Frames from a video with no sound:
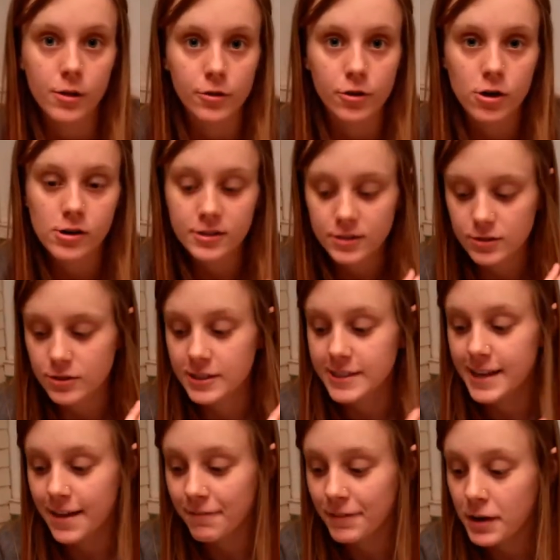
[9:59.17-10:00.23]
There are also
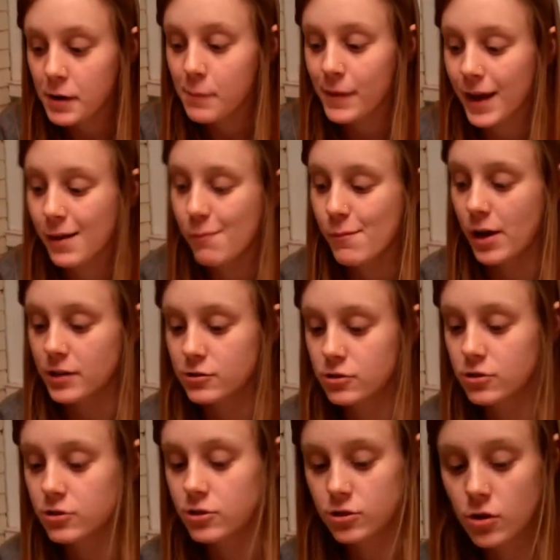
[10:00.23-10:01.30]
7 main
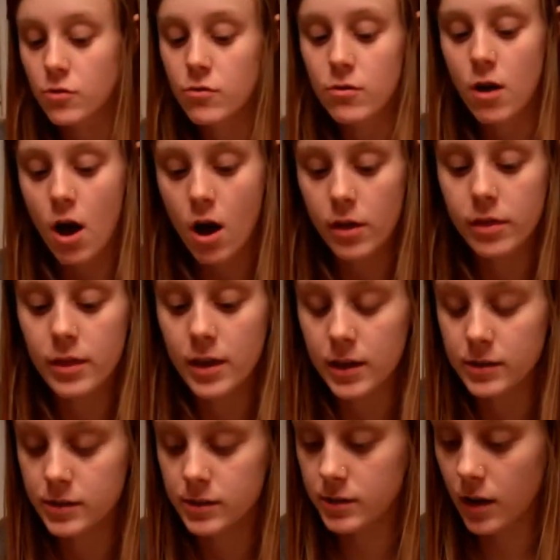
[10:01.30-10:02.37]
muscles shown on
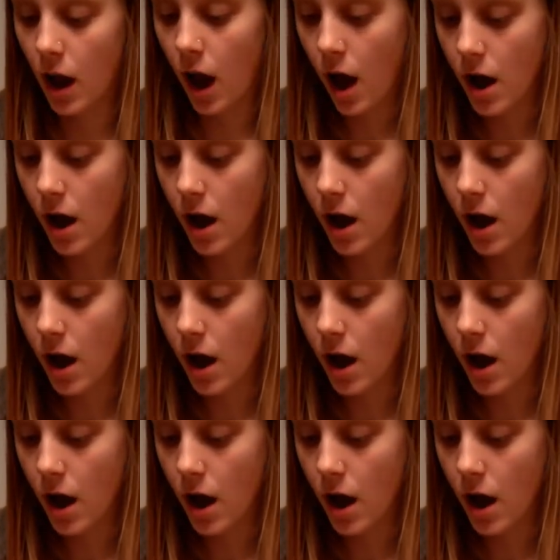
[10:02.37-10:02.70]
this